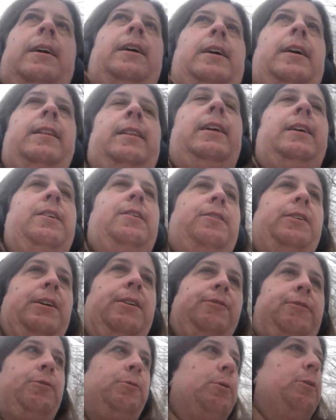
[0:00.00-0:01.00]
And they don't
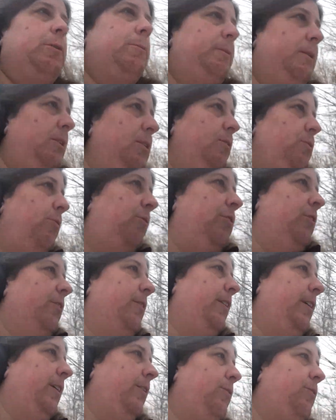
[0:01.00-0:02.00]
have to worry about losing their
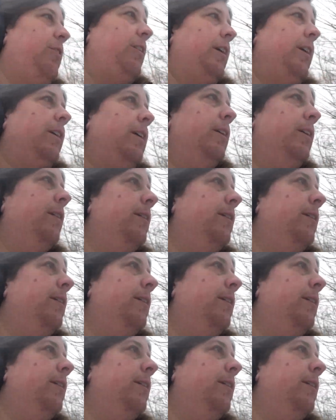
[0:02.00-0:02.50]
housing.